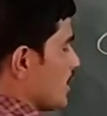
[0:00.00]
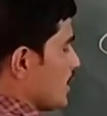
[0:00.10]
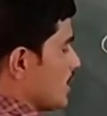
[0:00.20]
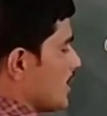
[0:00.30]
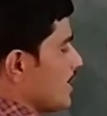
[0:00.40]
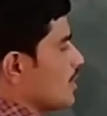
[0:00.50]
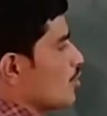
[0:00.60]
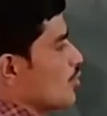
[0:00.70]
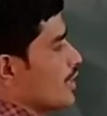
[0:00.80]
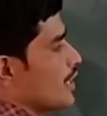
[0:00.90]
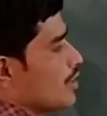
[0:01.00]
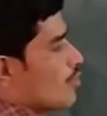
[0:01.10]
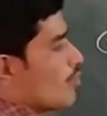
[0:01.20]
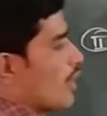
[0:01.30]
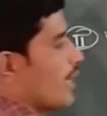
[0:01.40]
it get
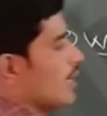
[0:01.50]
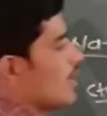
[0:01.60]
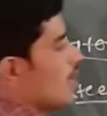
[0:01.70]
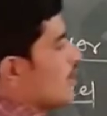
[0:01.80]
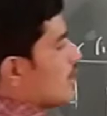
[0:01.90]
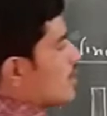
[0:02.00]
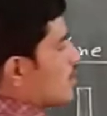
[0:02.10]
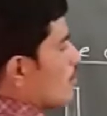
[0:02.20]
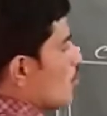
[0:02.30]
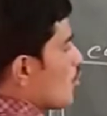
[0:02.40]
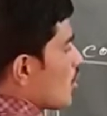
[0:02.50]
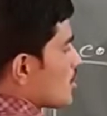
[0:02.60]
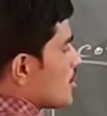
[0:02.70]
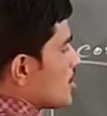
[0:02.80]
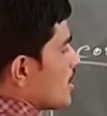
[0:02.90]
corroded, while the more
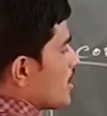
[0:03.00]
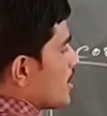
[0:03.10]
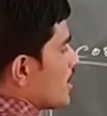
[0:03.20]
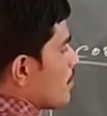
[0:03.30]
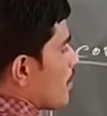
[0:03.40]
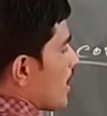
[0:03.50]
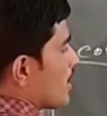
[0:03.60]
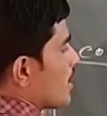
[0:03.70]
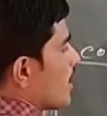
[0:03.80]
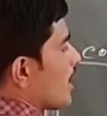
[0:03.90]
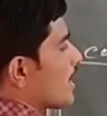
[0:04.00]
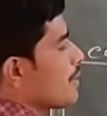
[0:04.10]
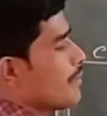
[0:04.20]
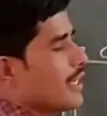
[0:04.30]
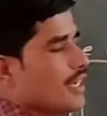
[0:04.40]
oxygenated part
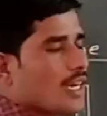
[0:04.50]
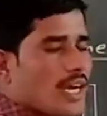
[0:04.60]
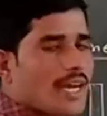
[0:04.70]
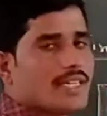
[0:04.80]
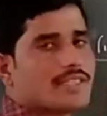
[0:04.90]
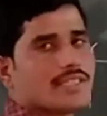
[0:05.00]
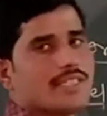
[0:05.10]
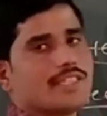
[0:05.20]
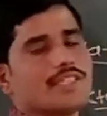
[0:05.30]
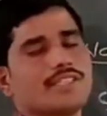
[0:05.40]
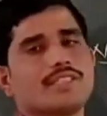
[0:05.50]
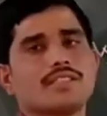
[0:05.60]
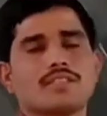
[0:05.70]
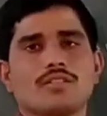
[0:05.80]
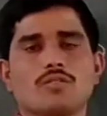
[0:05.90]
remain as it is,